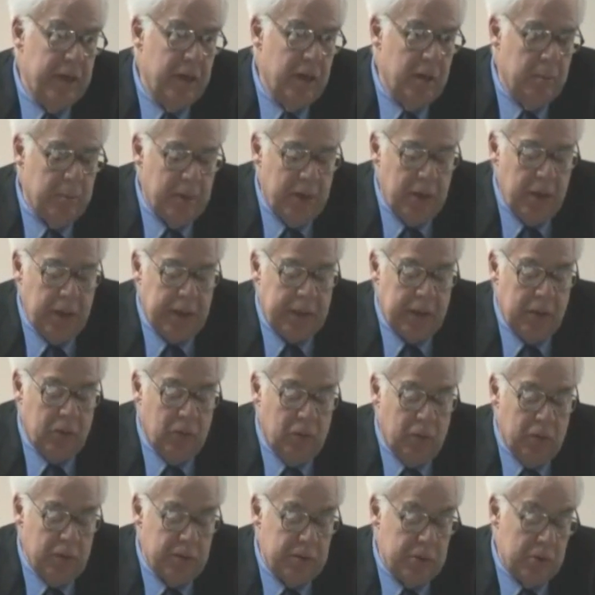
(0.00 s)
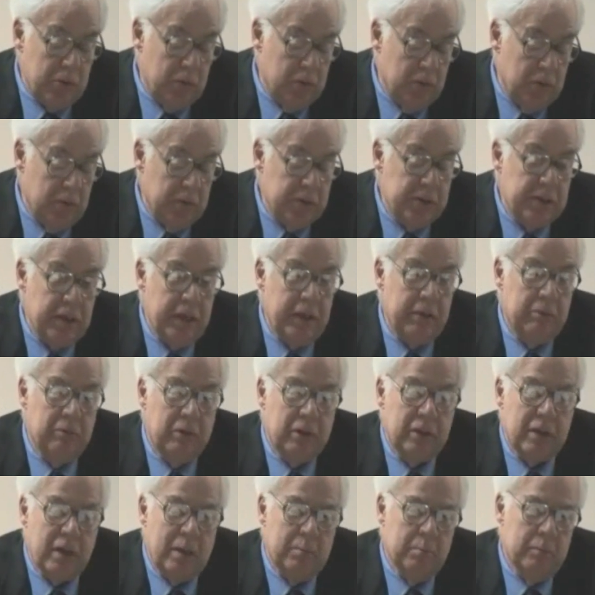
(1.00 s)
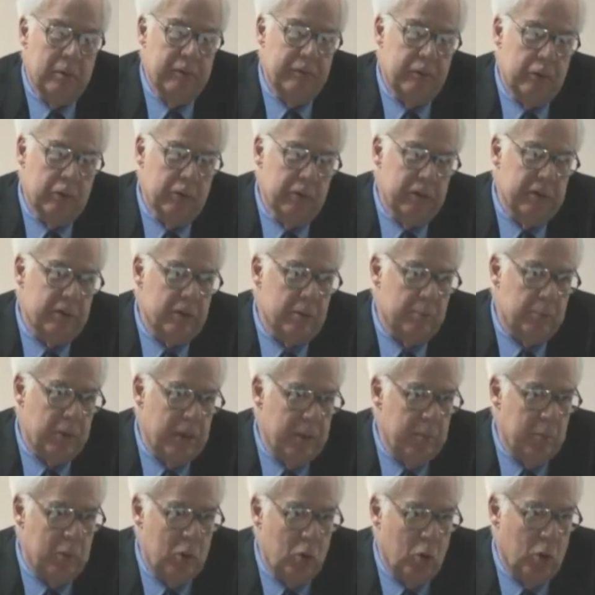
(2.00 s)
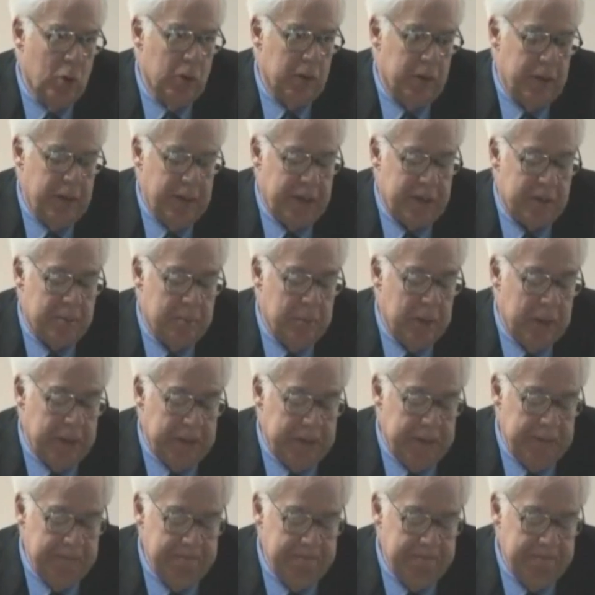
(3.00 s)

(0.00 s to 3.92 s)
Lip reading: in American law schools and will come before the Supreme Court next month.